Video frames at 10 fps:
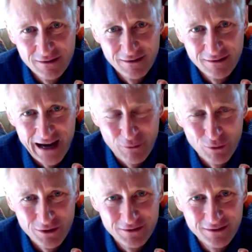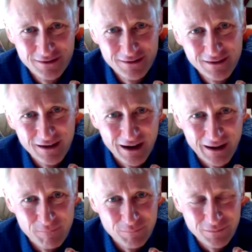that would
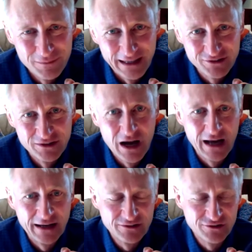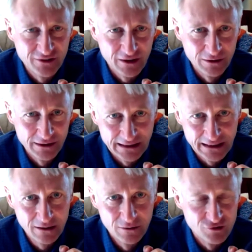um, that's not necessarily
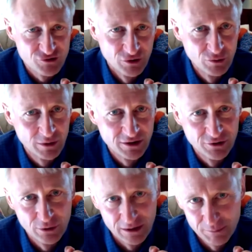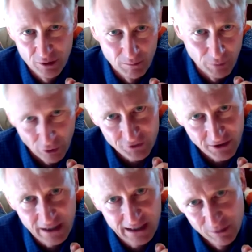needed or true when you're doing a pure bolt
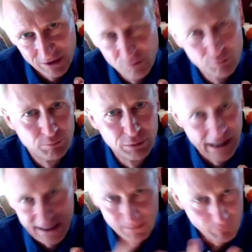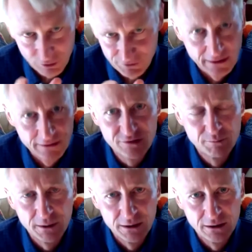on, and we do plenty of bolt ons.
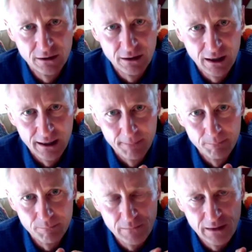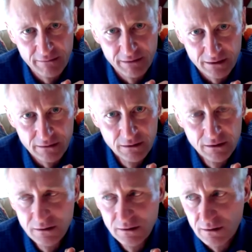But um, having
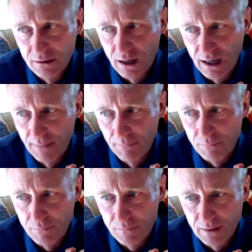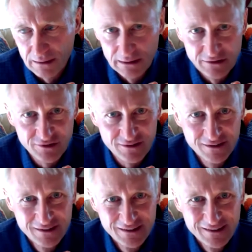um, at least
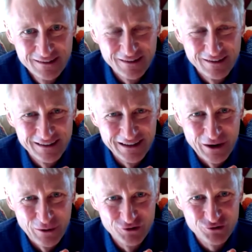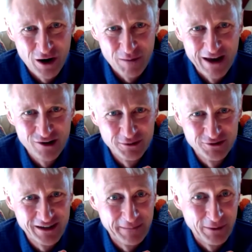you know a strong management
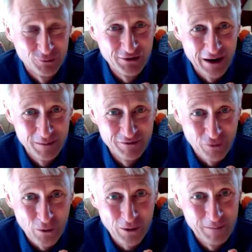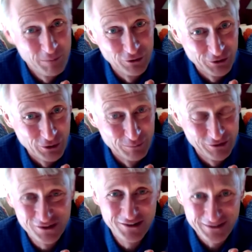team that was there before and built a good
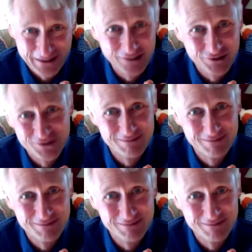business, that's